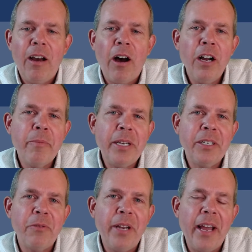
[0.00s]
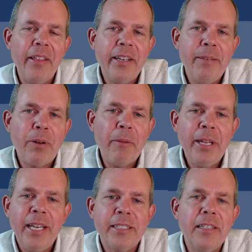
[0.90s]
Augmented reality
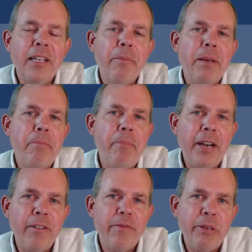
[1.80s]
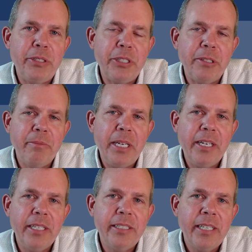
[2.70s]
probably has a little bit better future
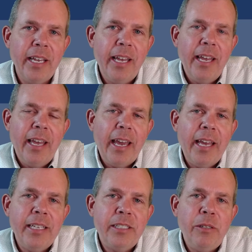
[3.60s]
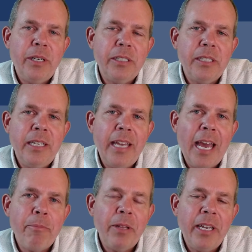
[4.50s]
because as you can see, the
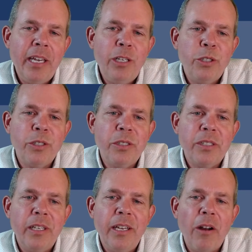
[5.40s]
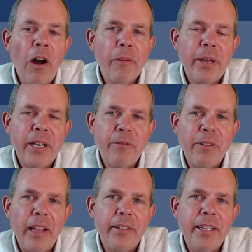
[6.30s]
applications in augmented
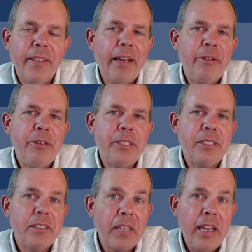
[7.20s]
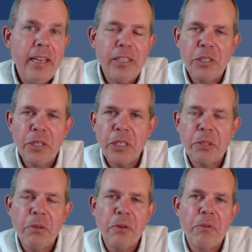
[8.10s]
reality allow you to stay in
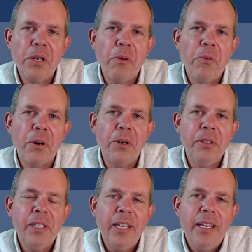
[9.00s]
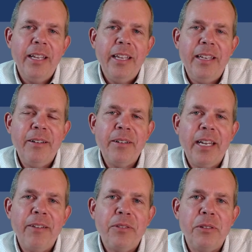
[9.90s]
touch with the real world. You don't
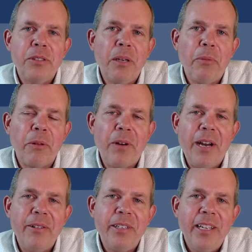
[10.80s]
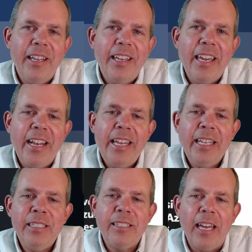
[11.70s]
have to stumble around in a
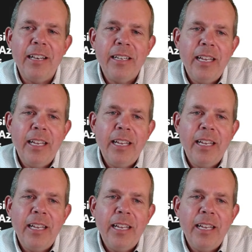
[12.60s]
headset.